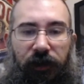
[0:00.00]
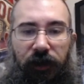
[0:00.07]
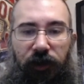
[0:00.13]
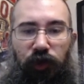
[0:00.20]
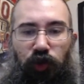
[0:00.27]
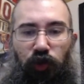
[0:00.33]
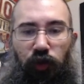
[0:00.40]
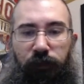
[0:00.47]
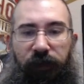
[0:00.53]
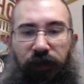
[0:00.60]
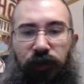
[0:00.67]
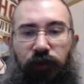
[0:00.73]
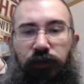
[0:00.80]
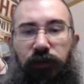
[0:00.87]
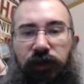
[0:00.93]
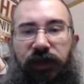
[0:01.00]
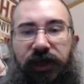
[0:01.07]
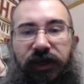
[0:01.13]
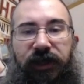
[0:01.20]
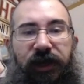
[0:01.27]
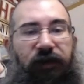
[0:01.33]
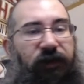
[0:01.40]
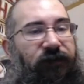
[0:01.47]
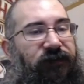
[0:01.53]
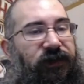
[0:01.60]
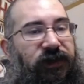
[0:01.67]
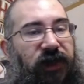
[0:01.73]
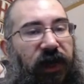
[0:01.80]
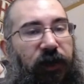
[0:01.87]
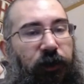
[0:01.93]
Drew Mitchell, lead narrative
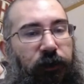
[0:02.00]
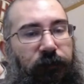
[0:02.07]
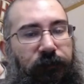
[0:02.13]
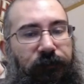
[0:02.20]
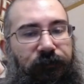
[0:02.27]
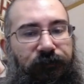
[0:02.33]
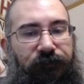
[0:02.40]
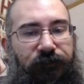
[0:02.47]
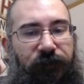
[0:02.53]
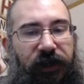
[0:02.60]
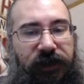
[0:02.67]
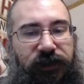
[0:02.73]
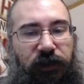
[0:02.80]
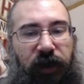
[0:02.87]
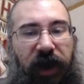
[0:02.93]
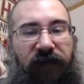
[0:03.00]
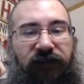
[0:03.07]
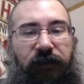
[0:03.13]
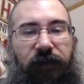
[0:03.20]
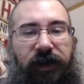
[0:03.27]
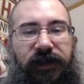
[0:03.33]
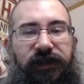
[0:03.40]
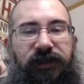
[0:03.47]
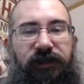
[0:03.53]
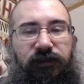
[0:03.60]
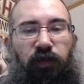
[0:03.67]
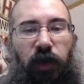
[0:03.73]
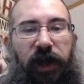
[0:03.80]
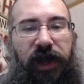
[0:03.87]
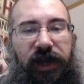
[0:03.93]
designer. Okay, so everybody's
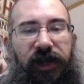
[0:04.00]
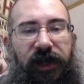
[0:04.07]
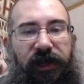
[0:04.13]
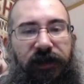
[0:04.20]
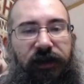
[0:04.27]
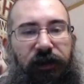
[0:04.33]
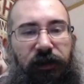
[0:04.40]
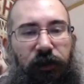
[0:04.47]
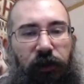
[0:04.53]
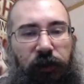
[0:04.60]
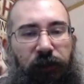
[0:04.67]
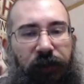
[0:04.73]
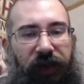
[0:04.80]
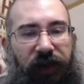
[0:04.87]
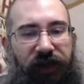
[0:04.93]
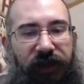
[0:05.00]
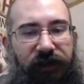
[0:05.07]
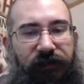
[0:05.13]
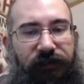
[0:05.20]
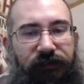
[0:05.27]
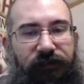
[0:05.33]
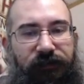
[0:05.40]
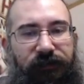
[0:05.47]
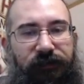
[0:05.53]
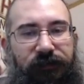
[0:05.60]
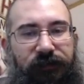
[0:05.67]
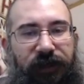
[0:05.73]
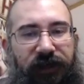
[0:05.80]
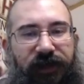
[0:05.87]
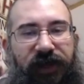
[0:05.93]
weighing in their little opinion,
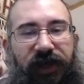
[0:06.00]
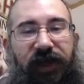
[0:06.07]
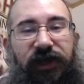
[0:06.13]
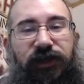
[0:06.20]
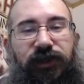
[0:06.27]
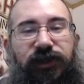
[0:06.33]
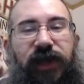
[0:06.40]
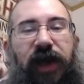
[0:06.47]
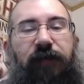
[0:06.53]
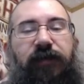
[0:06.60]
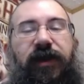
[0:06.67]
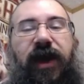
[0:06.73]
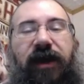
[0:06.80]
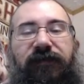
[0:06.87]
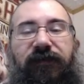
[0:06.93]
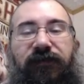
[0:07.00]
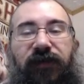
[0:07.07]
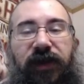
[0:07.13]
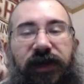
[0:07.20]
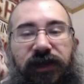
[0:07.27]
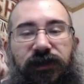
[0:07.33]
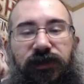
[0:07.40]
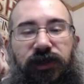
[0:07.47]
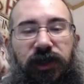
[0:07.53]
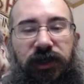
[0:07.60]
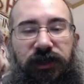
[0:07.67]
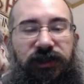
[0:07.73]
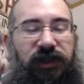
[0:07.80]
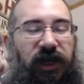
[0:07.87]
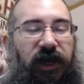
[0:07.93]
and Ken just happened to have the funniest shit
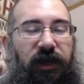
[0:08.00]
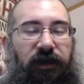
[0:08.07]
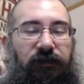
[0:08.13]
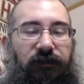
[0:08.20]
to say.